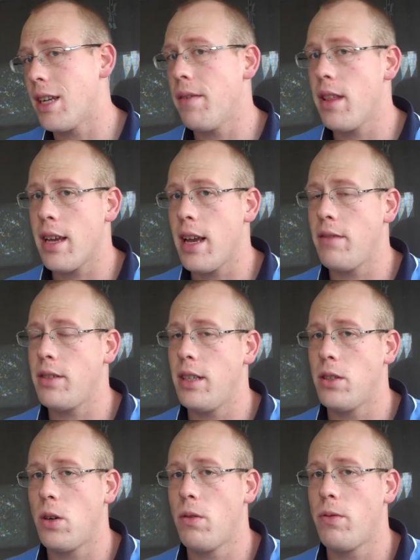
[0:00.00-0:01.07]
everything I've seen
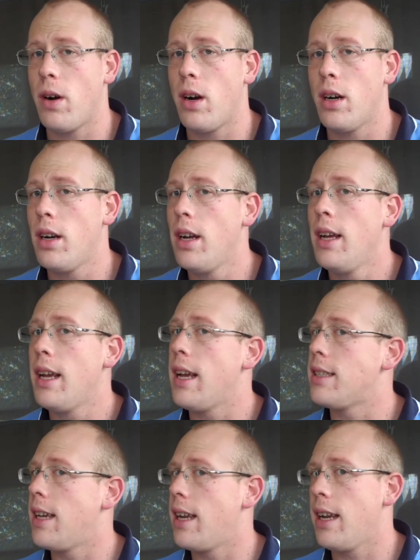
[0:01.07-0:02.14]
so far
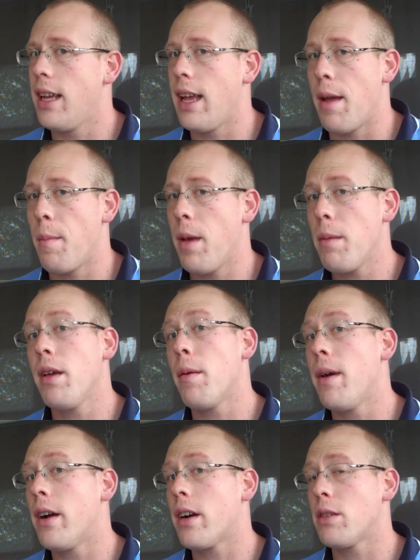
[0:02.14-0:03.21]
is that it may be
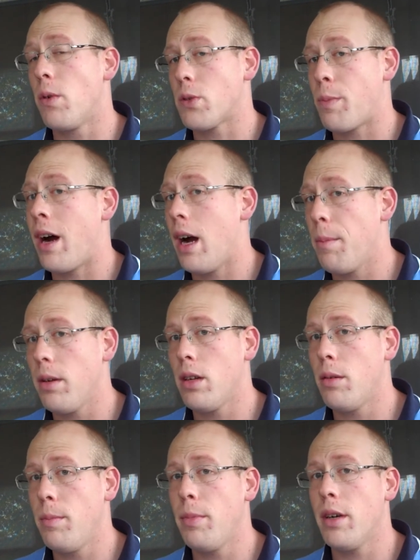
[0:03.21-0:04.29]
America's most
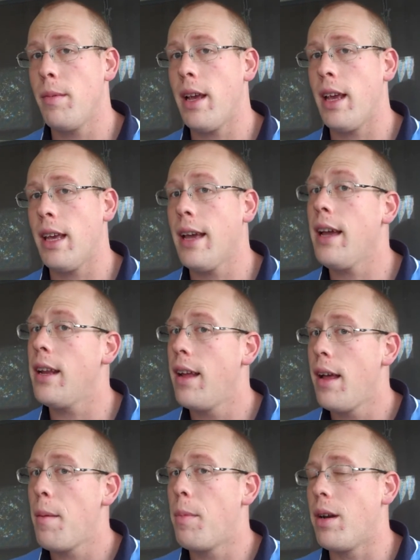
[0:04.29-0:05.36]
popular beer making kit,
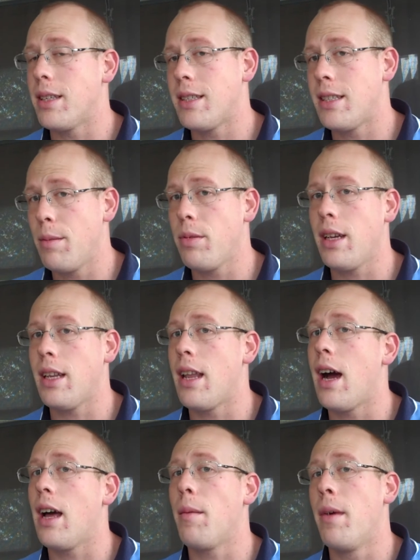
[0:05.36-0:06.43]
but it's simply
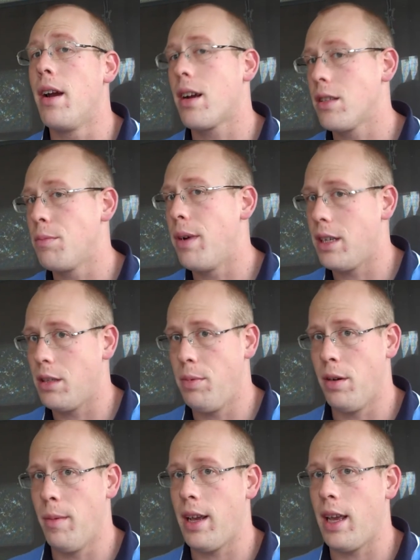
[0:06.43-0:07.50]
not America's best
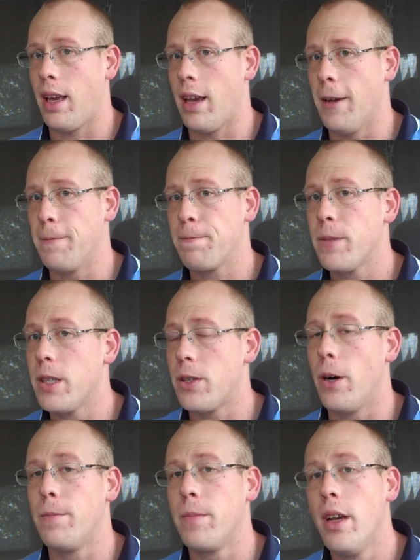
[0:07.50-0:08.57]
beer making kit.
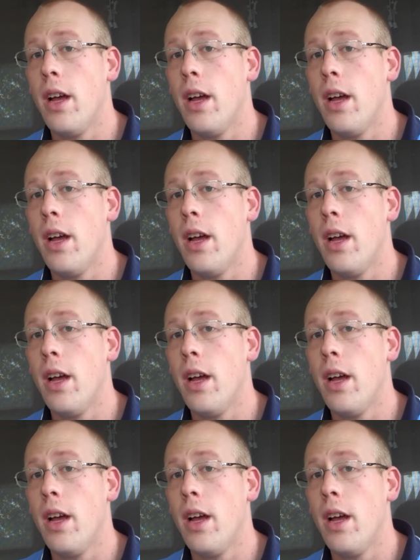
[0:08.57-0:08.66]
So,